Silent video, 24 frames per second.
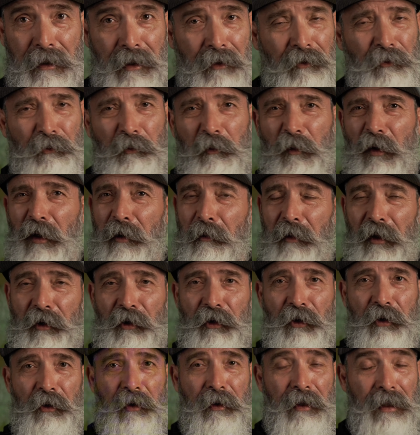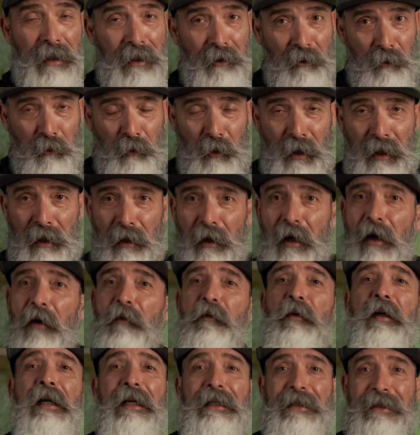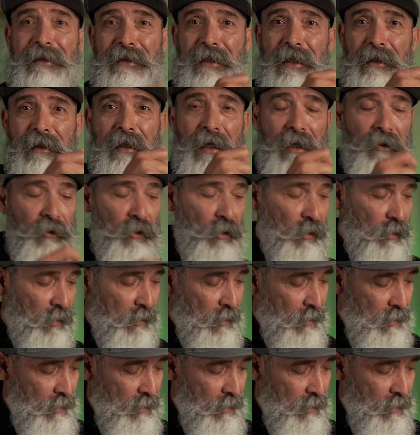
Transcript: I want to make sure that I don't break off when I set that hook,